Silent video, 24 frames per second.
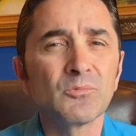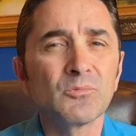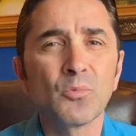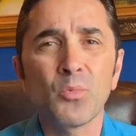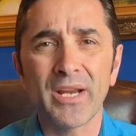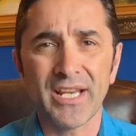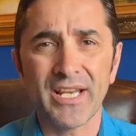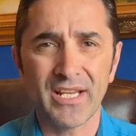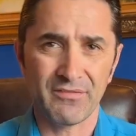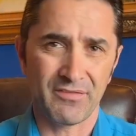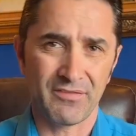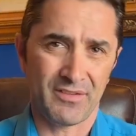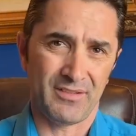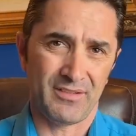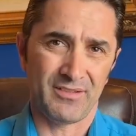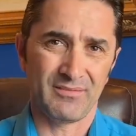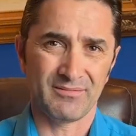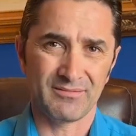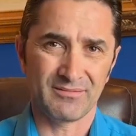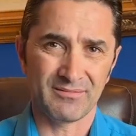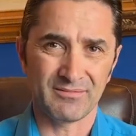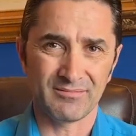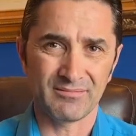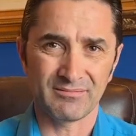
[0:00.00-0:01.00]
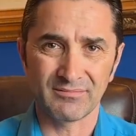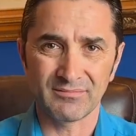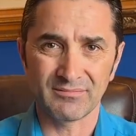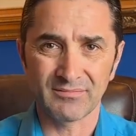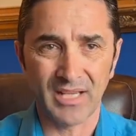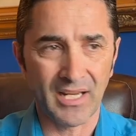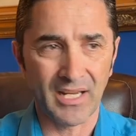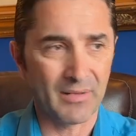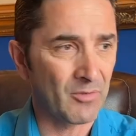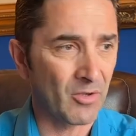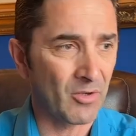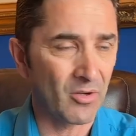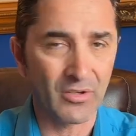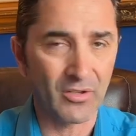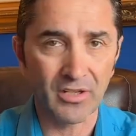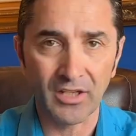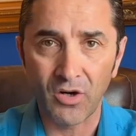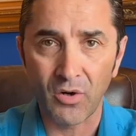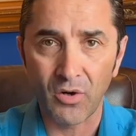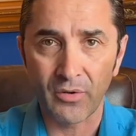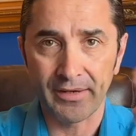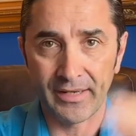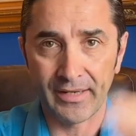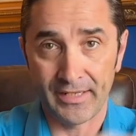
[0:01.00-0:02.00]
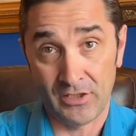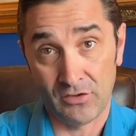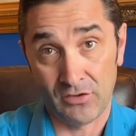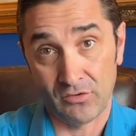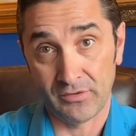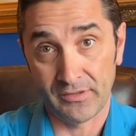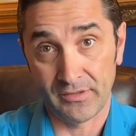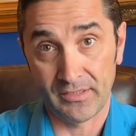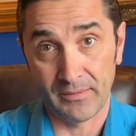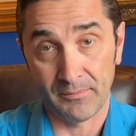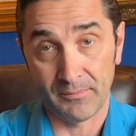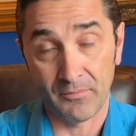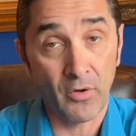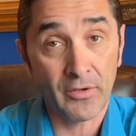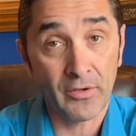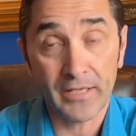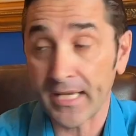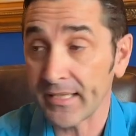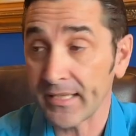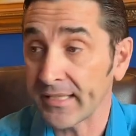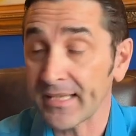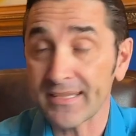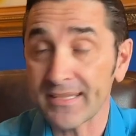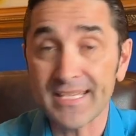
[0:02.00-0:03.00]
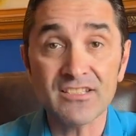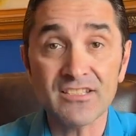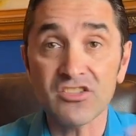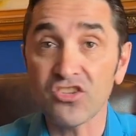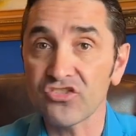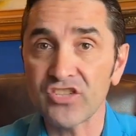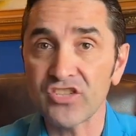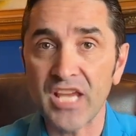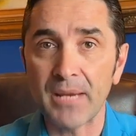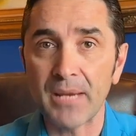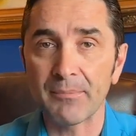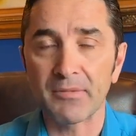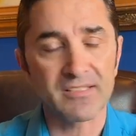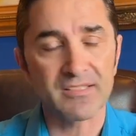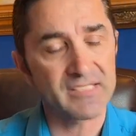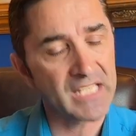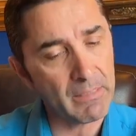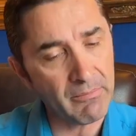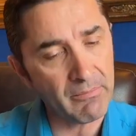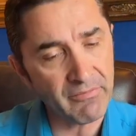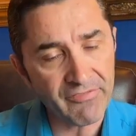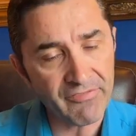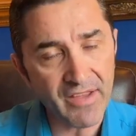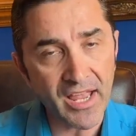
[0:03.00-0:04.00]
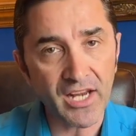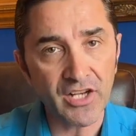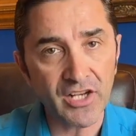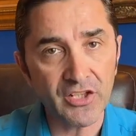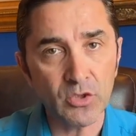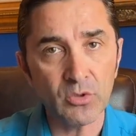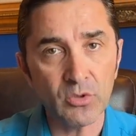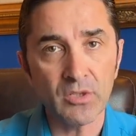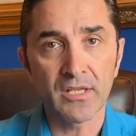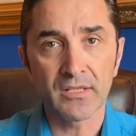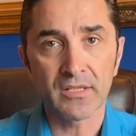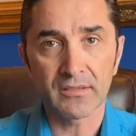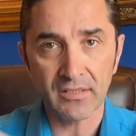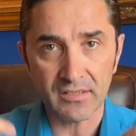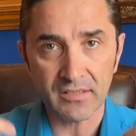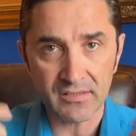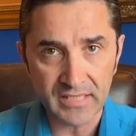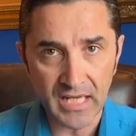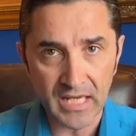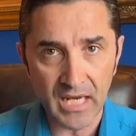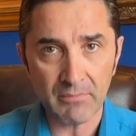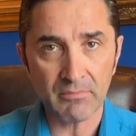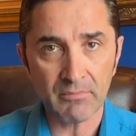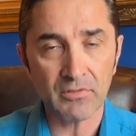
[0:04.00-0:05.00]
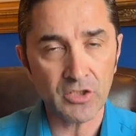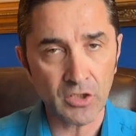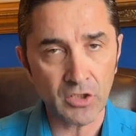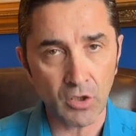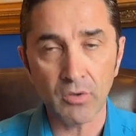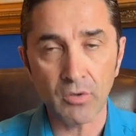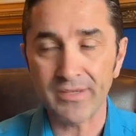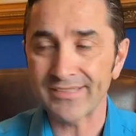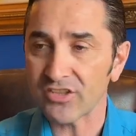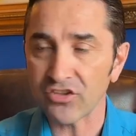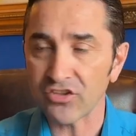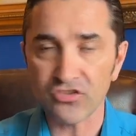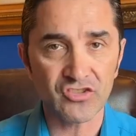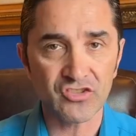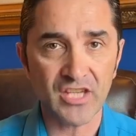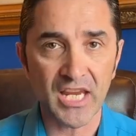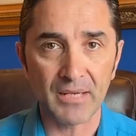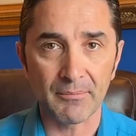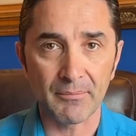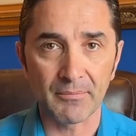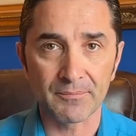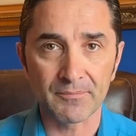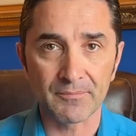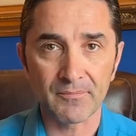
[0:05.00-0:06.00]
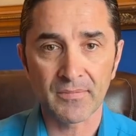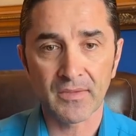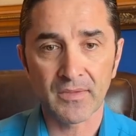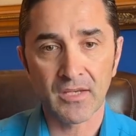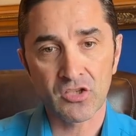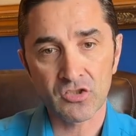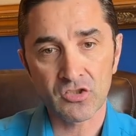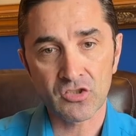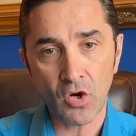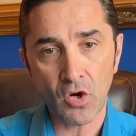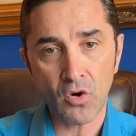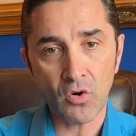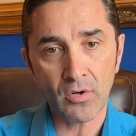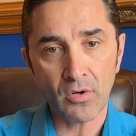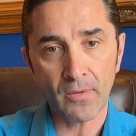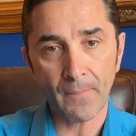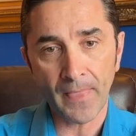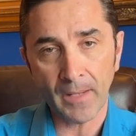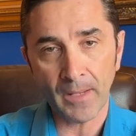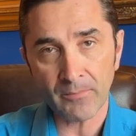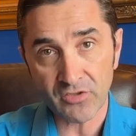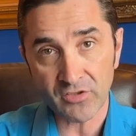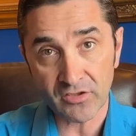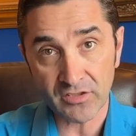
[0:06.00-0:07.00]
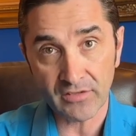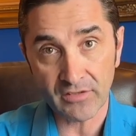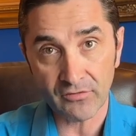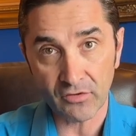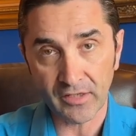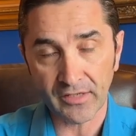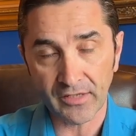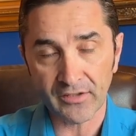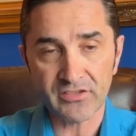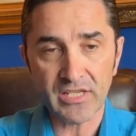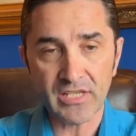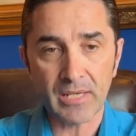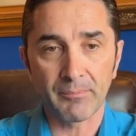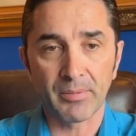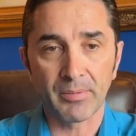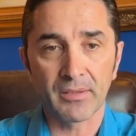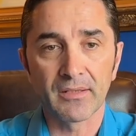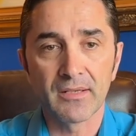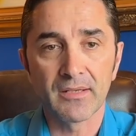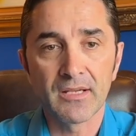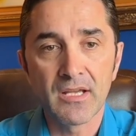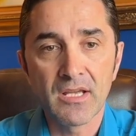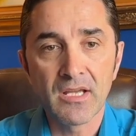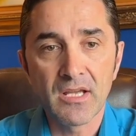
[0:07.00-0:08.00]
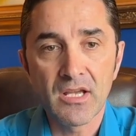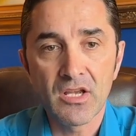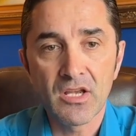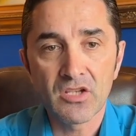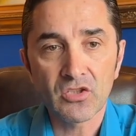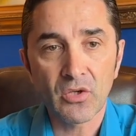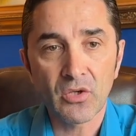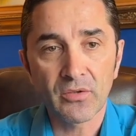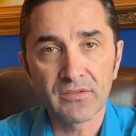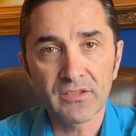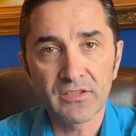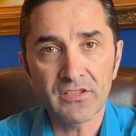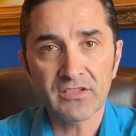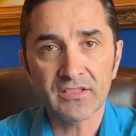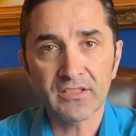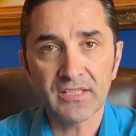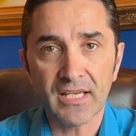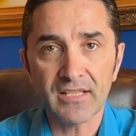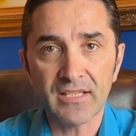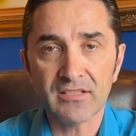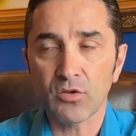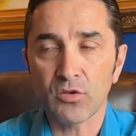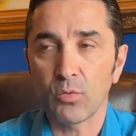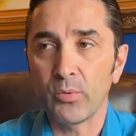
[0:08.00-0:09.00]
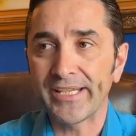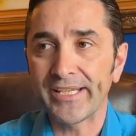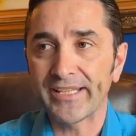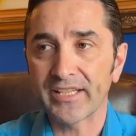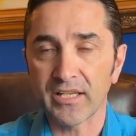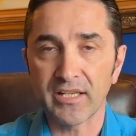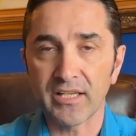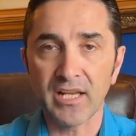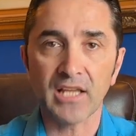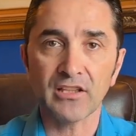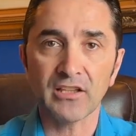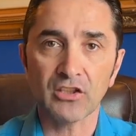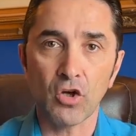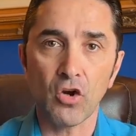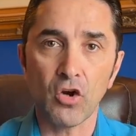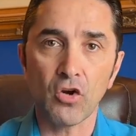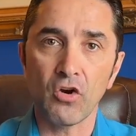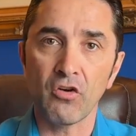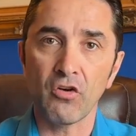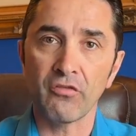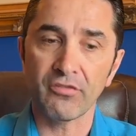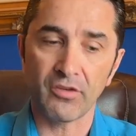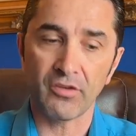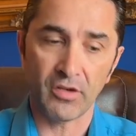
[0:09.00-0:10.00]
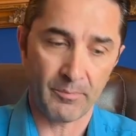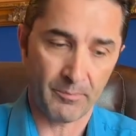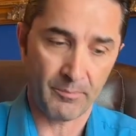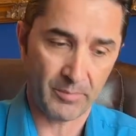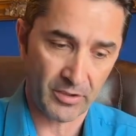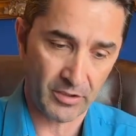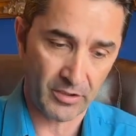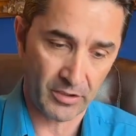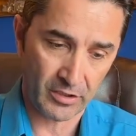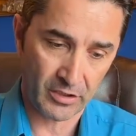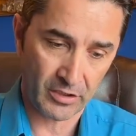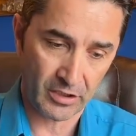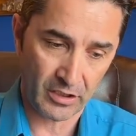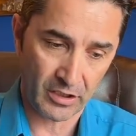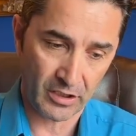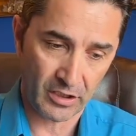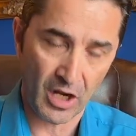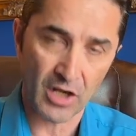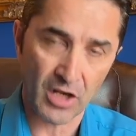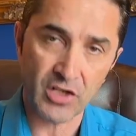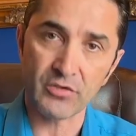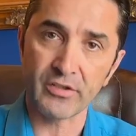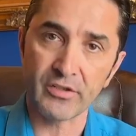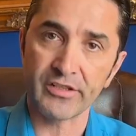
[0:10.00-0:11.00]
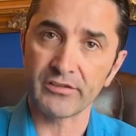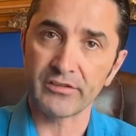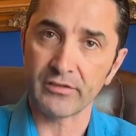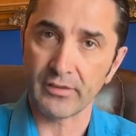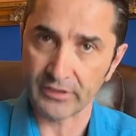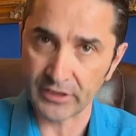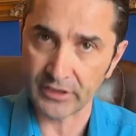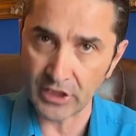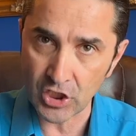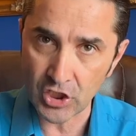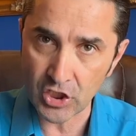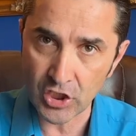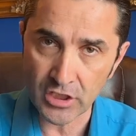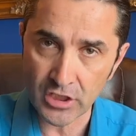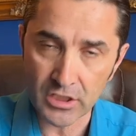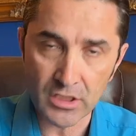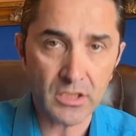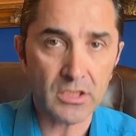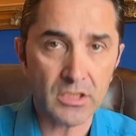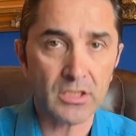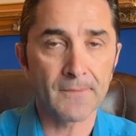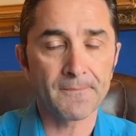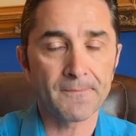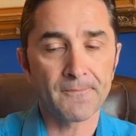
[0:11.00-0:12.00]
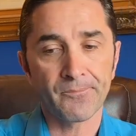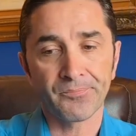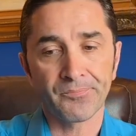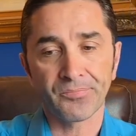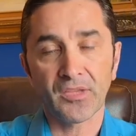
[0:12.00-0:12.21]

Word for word: whatever, I'm not gonna go into deep, okay? That, that's the same, the same value, the same, you know, is the same. So, I'm just giving an example. So in this case, we cannot talk of a, uh, per, a country's traditions,